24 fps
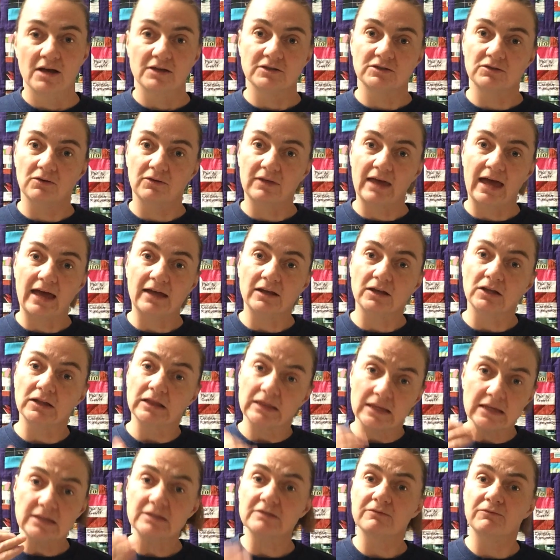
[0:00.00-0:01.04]
so that
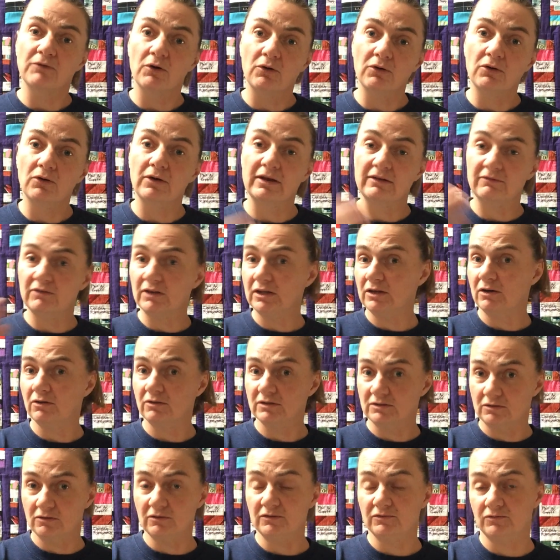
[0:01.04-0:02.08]
this photo and video
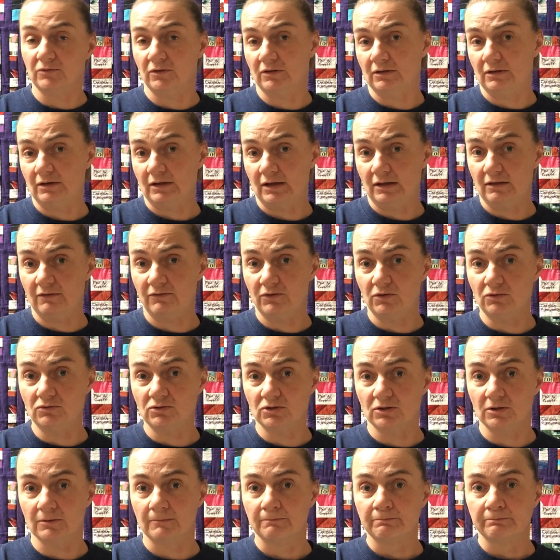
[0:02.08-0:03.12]
is useful in the
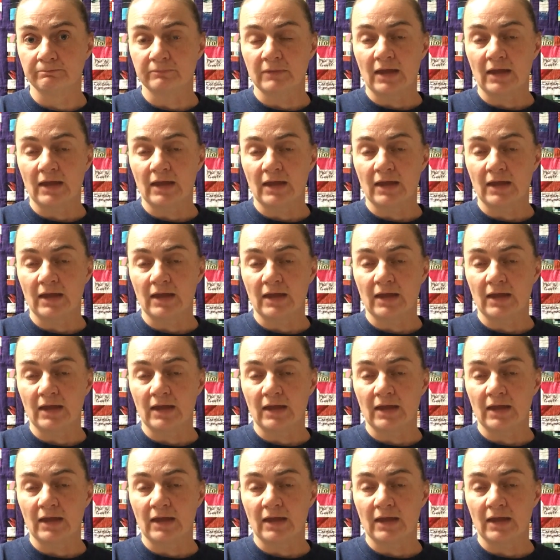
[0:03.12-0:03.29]
future.